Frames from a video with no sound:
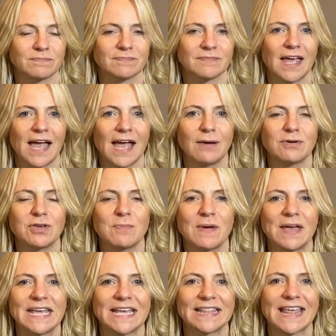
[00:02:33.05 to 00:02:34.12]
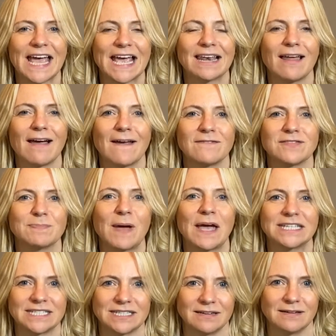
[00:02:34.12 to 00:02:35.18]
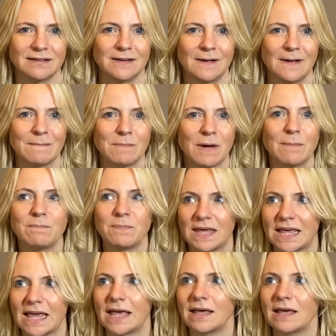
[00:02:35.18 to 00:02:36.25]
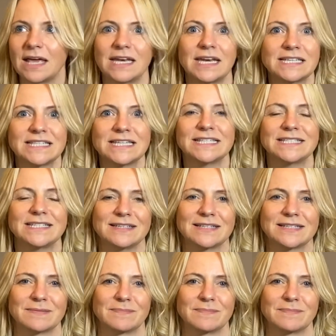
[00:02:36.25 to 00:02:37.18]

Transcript: How are you making their lives better by being in existence?